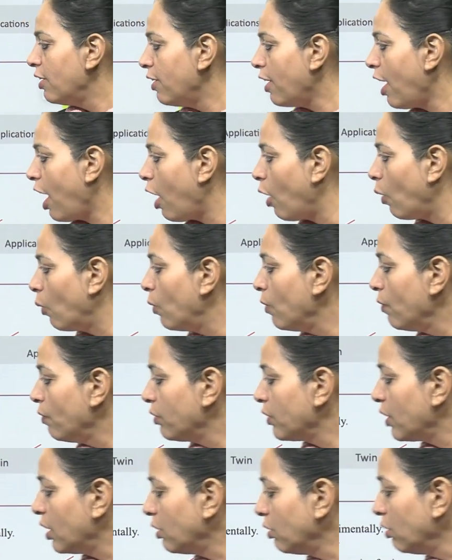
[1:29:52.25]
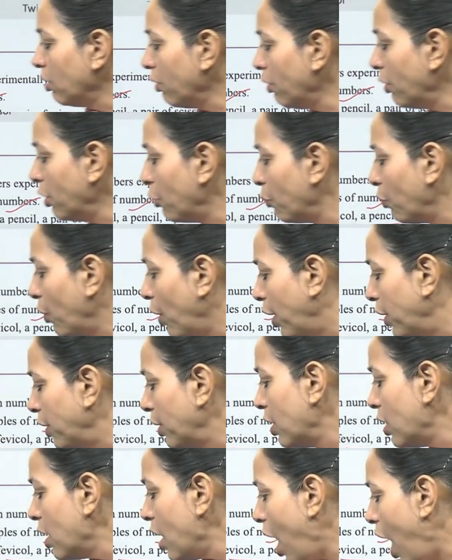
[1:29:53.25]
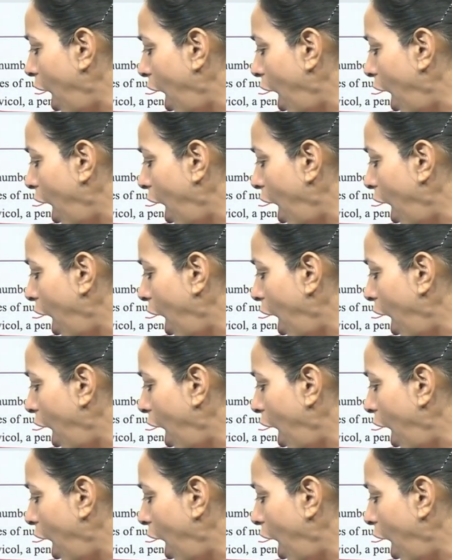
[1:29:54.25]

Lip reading: Now the third one,